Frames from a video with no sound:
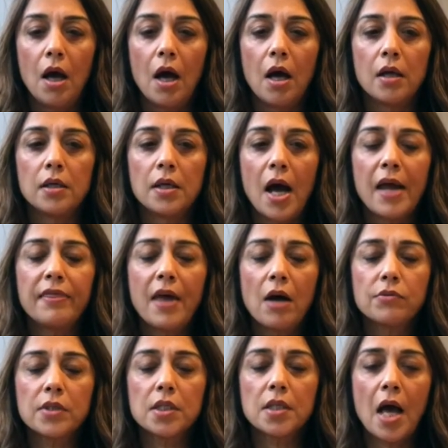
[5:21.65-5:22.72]
Ninth
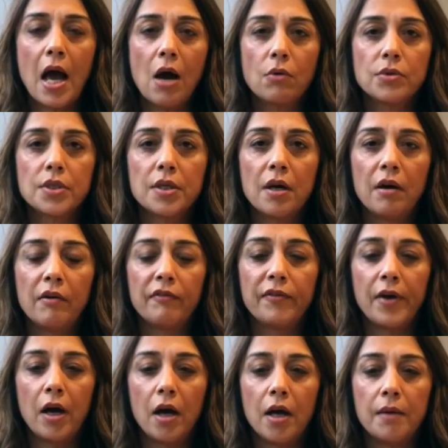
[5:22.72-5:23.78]
house is a house
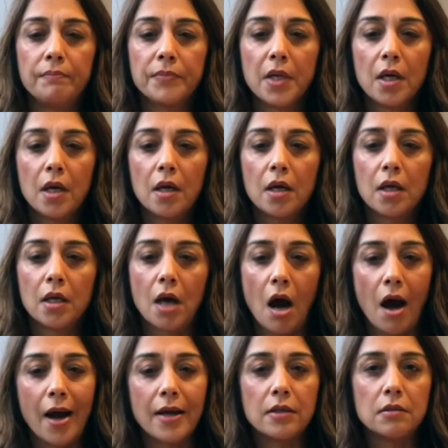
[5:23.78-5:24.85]
of
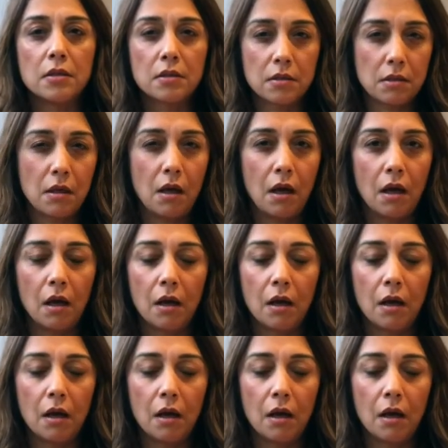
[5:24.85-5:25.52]
guides,